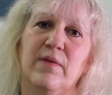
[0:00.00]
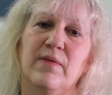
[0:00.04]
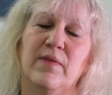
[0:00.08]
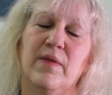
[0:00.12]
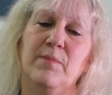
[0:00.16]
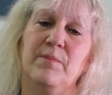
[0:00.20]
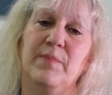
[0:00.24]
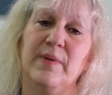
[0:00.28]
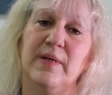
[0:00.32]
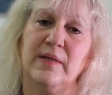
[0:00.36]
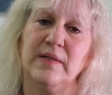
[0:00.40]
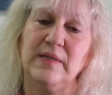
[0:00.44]
the
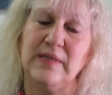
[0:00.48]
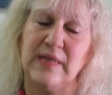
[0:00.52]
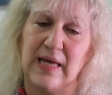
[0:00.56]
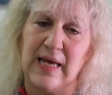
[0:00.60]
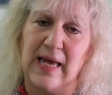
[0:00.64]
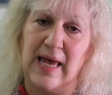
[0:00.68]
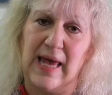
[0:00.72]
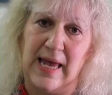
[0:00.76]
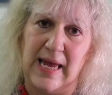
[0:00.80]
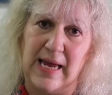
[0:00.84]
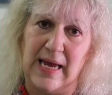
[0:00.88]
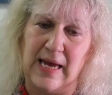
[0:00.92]

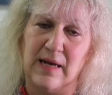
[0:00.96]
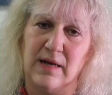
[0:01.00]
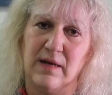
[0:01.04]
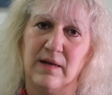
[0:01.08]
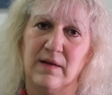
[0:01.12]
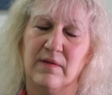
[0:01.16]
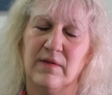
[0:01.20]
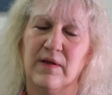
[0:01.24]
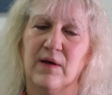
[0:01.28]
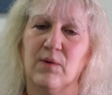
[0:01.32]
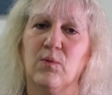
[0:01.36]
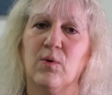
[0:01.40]
building
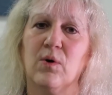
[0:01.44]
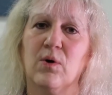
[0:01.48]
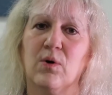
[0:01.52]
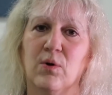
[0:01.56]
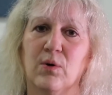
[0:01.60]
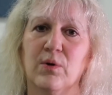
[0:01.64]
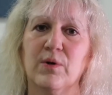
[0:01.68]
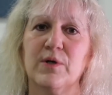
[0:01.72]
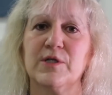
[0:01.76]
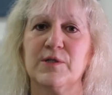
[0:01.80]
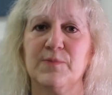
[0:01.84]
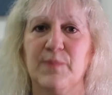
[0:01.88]
aid that will
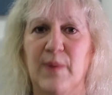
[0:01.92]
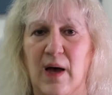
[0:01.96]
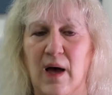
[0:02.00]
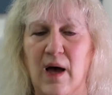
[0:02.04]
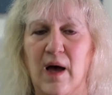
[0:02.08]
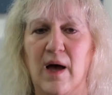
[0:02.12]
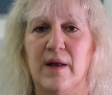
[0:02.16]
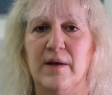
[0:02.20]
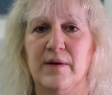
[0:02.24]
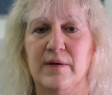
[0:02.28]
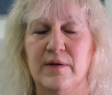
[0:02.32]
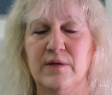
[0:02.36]

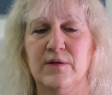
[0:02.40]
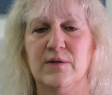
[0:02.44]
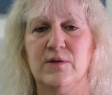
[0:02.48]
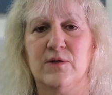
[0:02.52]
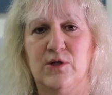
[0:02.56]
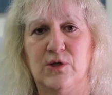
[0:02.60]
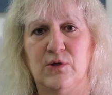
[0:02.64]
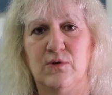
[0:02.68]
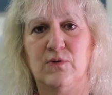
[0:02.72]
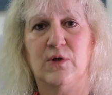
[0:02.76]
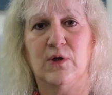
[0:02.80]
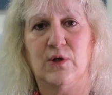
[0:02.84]
correspond
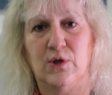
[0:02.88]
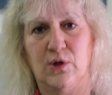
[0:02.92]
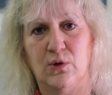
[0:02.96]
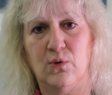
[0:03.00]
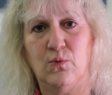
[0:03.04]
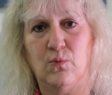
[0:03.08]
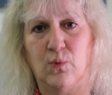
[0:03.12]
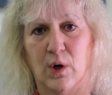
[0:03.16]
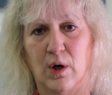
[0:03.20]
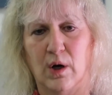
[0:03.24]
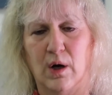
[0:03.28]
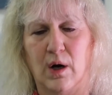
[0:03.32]
to the new
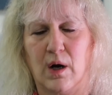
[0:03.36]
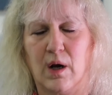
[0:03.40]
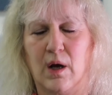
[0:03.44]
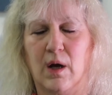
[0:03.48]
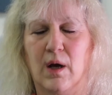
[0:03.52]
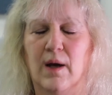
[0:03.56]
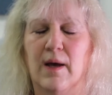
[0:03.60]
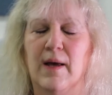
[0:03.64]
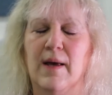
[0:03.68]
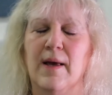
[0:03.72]
work.